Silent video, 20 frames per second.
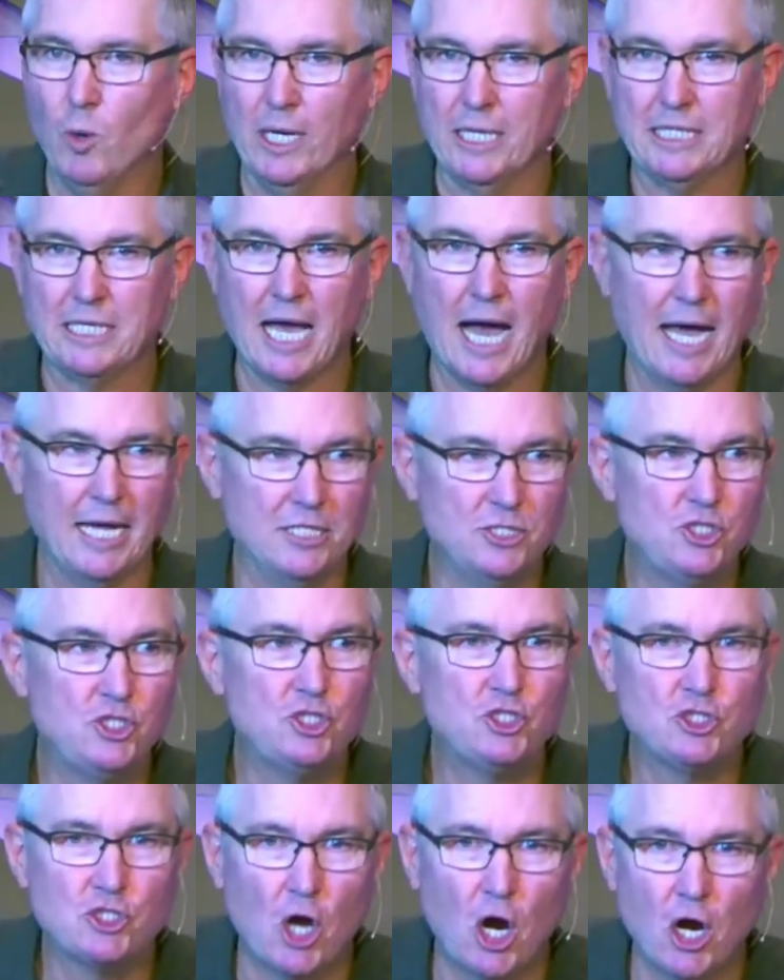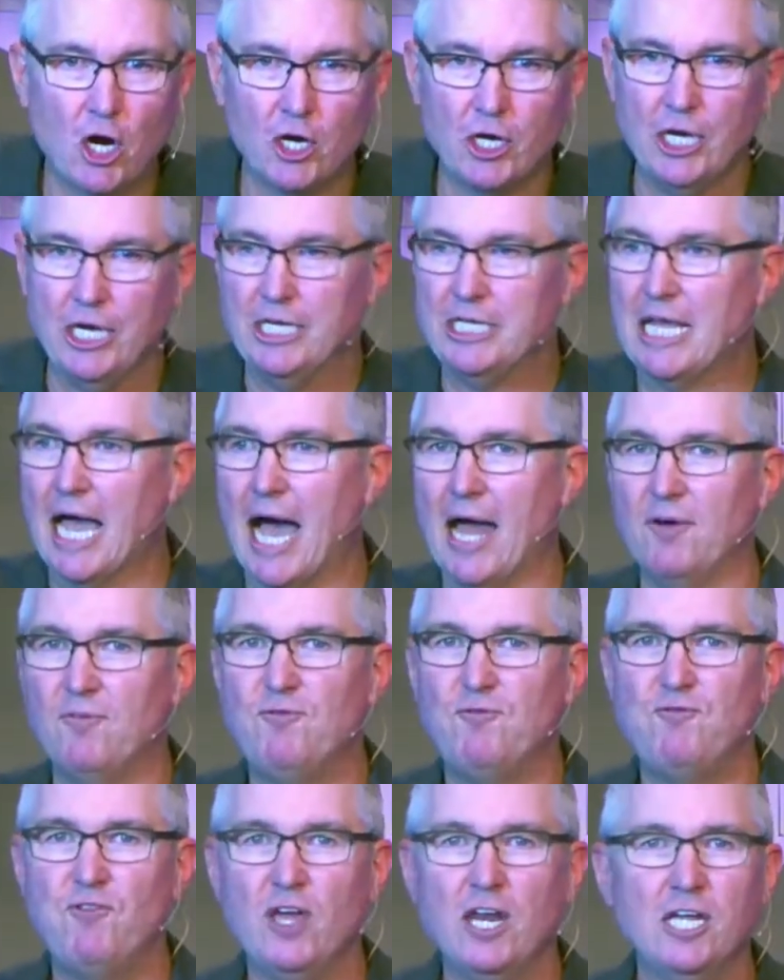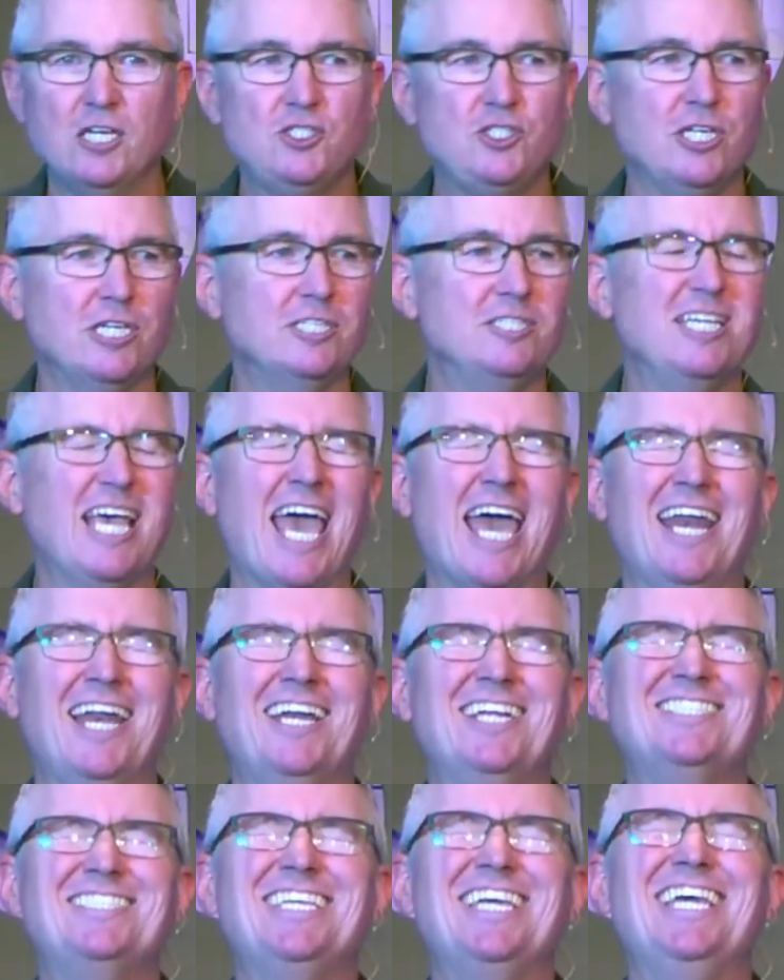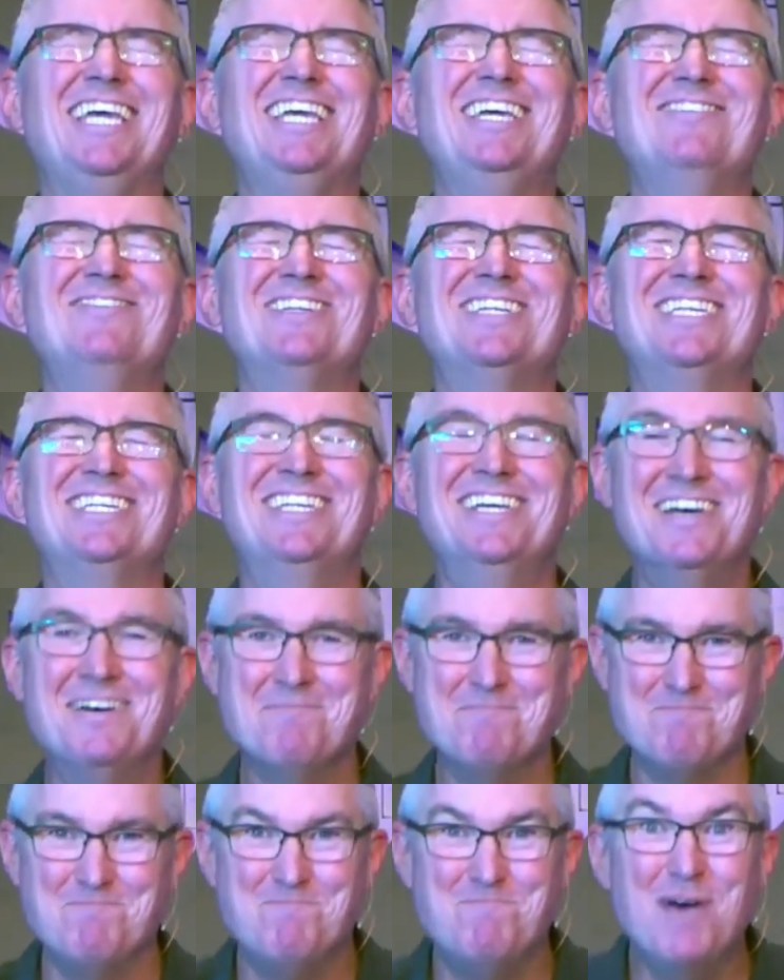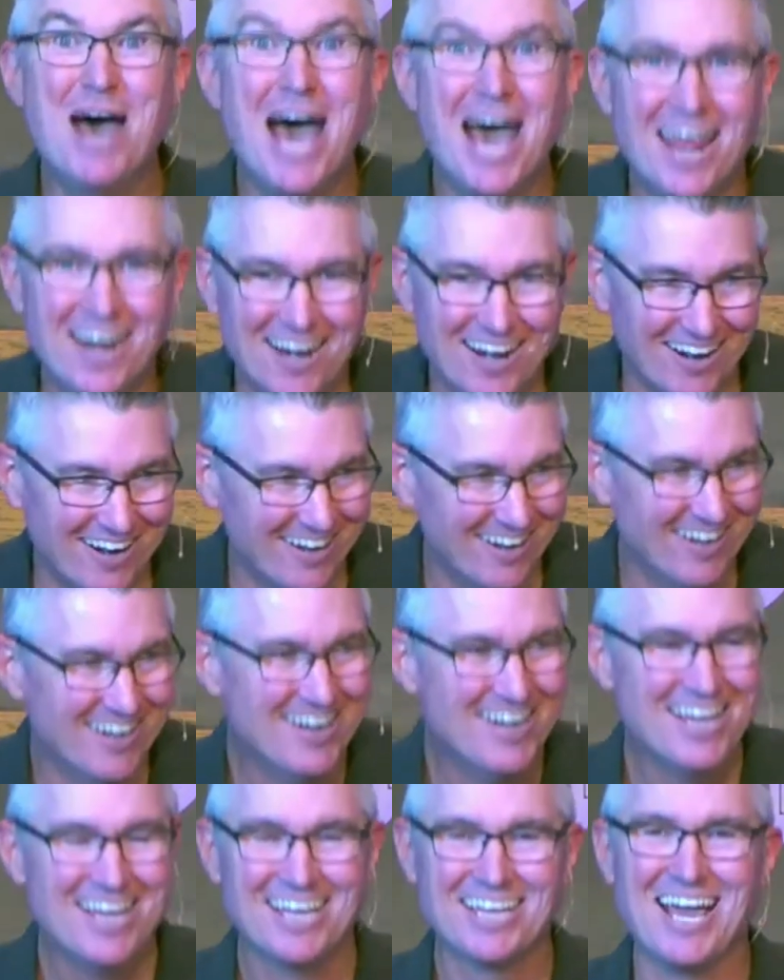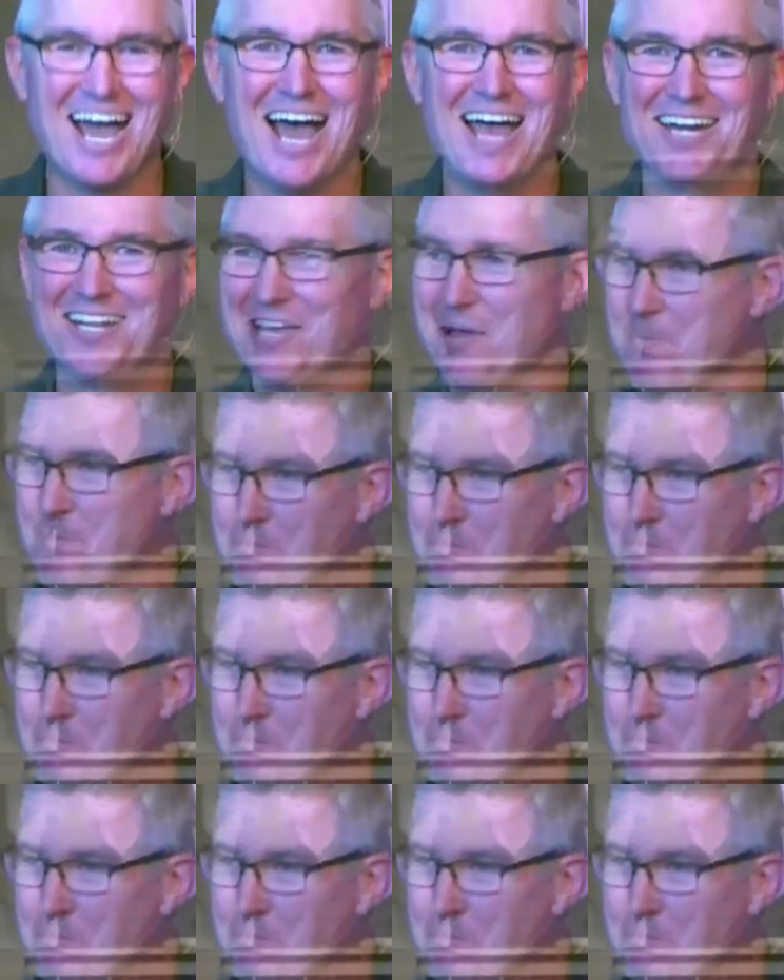What God started, God finishes, and it is even better. God